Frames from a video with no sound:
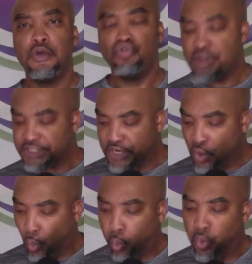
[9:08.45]
Grayson,
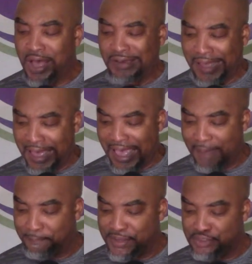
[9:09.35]
what
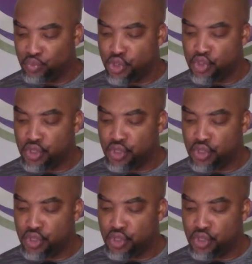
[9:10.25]
happens when